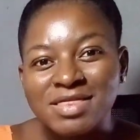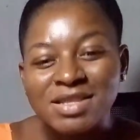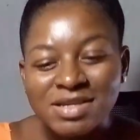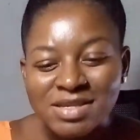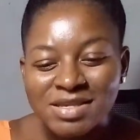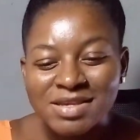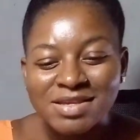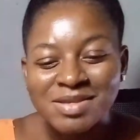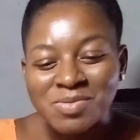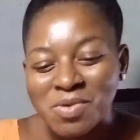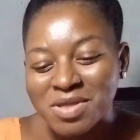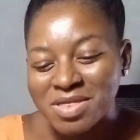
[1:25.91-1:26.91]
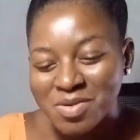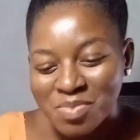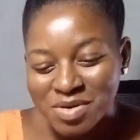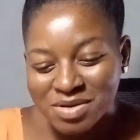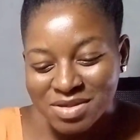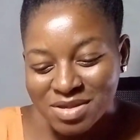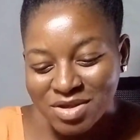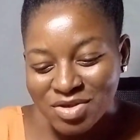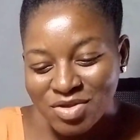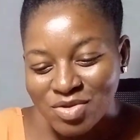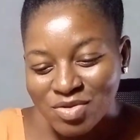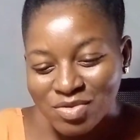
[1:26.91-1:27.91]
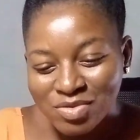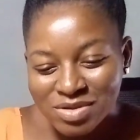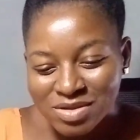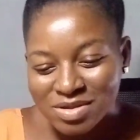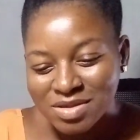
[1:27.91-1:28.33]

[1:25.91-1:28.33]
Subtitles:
this is what the person used.